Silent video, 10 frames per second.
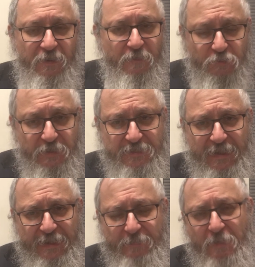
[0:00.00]
A few years
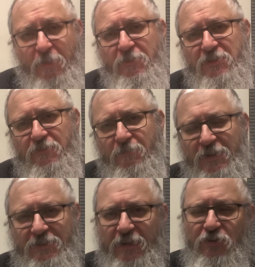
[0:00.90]
later, my bar mitzvah, my
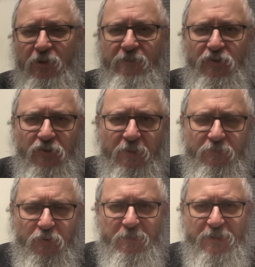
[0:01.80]
Zayda Olav Shalom,
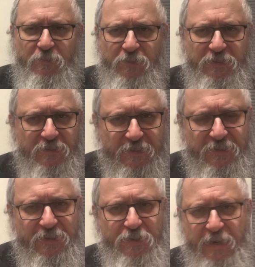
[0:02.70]
took me as a present to
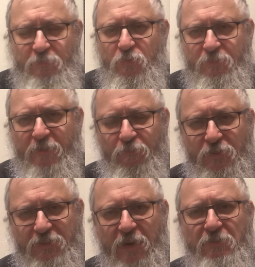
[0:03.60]
see the Rebbe. It was my
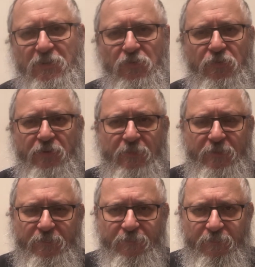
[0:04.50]
first time I saw the Rebbe.